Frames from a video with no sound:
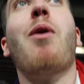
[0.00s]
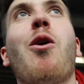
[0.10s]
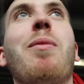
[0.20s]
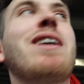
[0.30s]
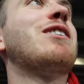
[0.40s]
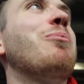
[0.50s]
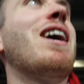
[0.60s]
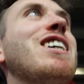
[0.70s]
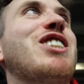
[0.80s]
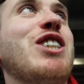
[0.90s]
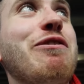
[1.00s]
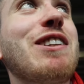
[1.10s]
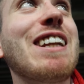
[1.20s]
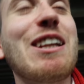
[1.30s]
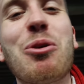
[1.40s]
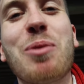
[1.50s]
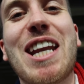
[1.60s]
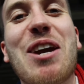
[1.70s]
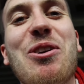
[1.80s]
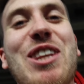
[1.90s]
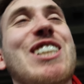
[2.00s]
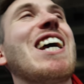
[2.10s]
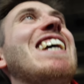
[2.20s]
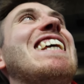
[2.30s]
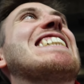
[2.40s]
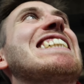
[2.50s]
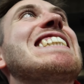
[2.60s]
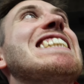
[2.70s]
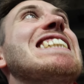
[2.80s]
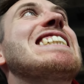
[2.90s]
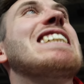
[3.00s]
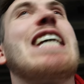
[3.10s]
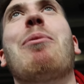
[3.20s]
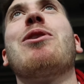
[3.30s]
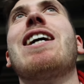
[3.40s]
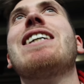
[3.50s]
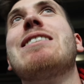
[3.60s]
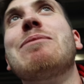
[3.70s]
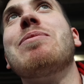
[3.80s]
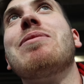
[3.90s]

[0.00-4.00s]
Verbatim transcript: Momentum has shifted a little bit here at the G. Come on, Dees